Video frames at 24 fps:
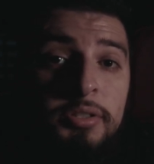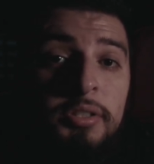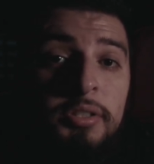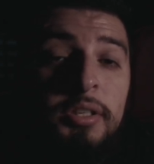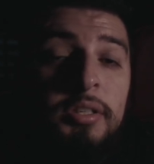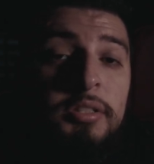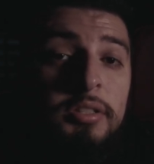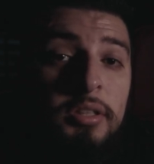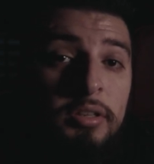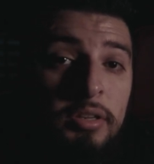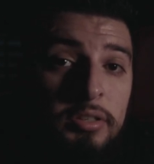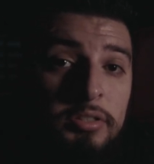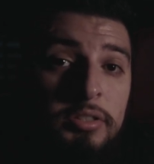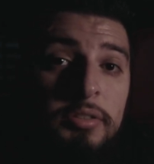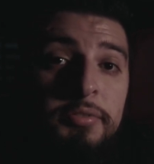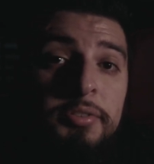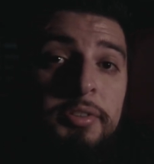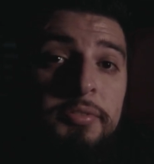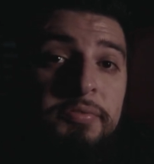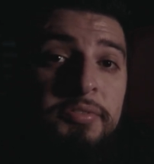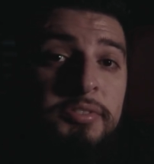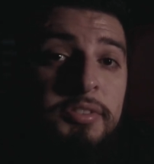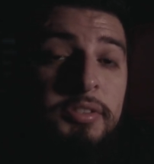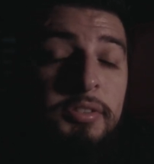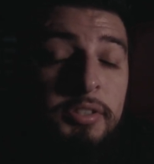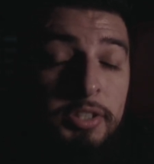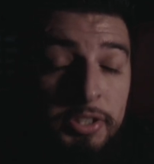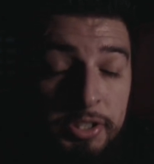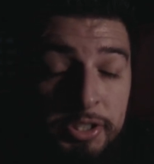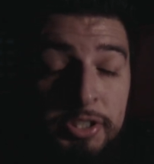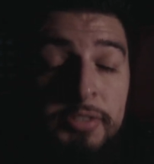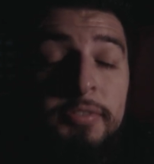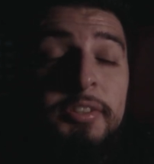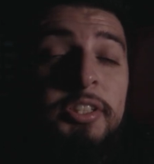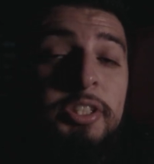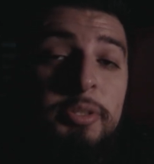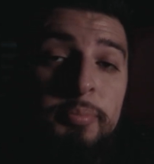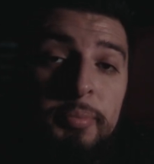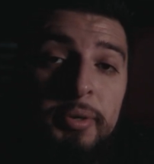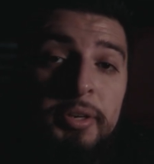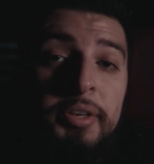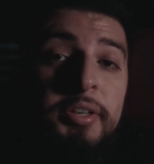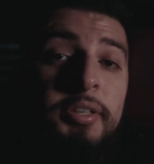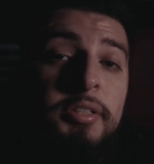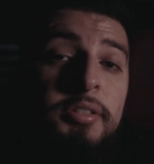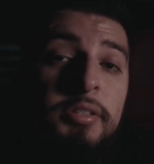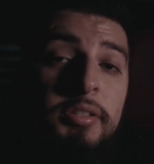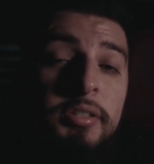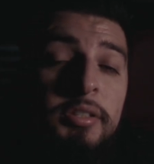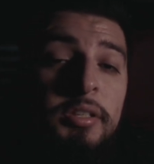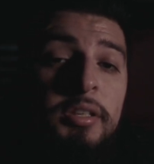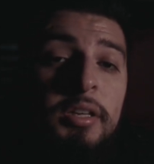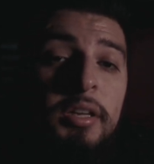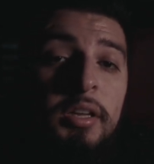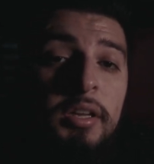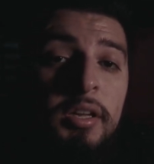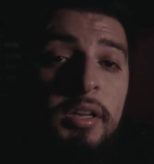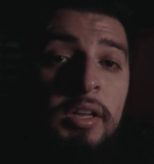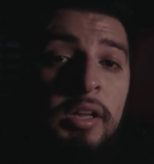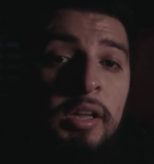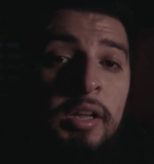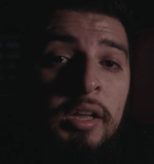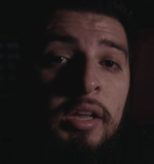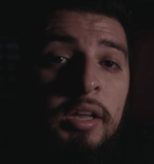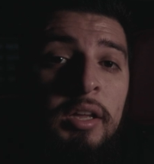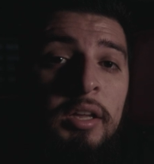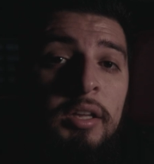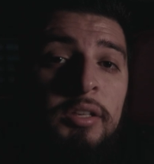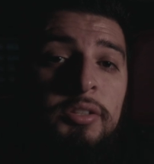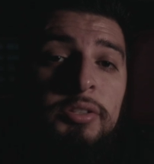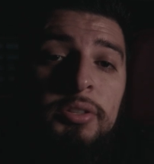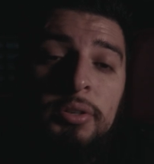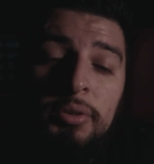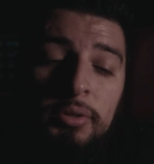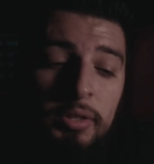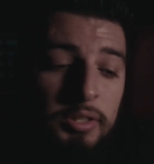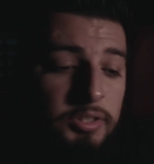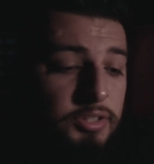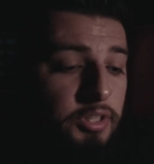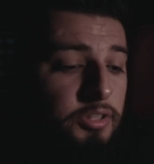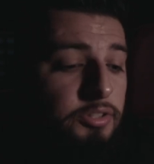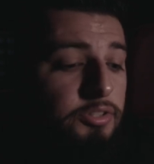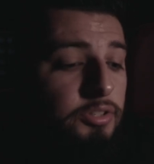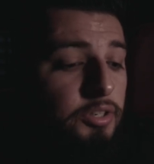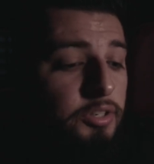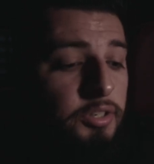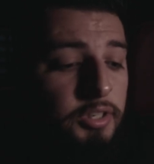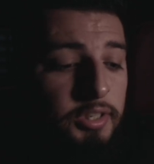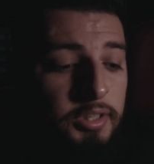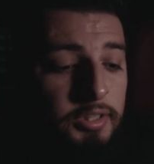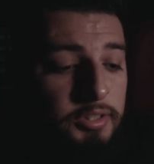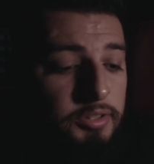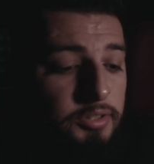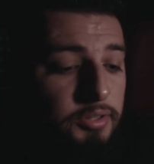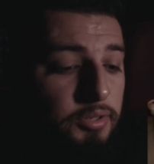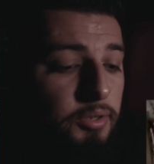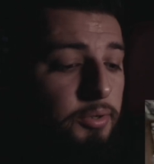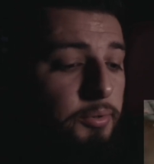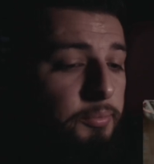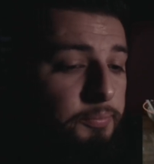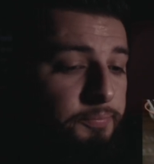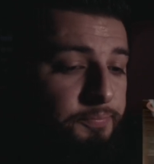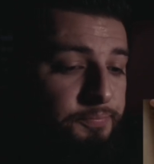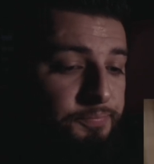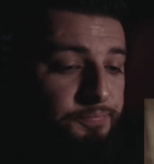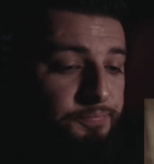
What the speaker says: She has lots of years of experience. So let's get started. So